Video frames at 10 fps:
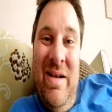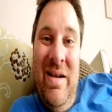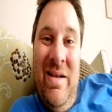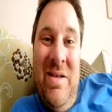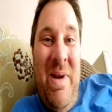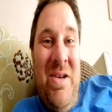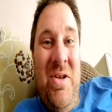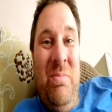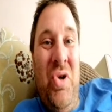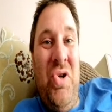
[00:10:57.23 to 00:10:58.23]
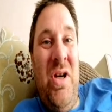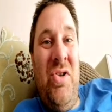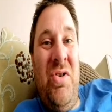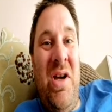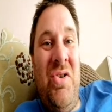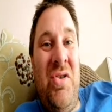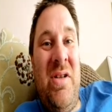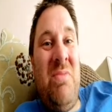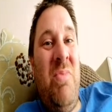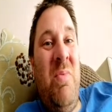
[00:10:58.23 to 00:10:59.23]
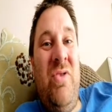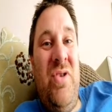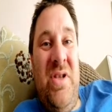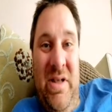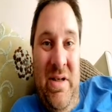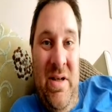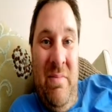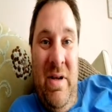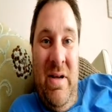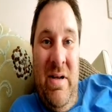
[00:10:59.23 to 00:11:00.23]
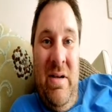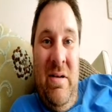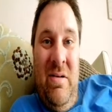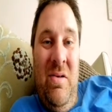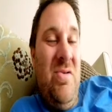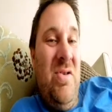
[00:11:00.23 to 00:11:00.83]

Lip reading: because it's based on the Prussian education/mimicry system, using the